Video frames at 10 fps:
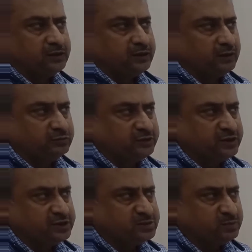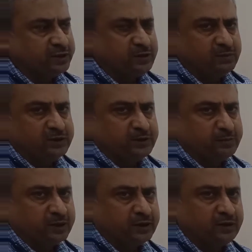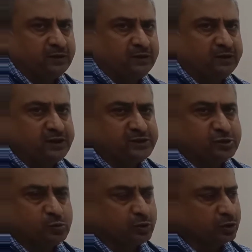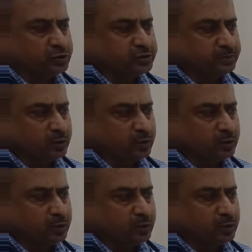Now this money multiplier leads to a concept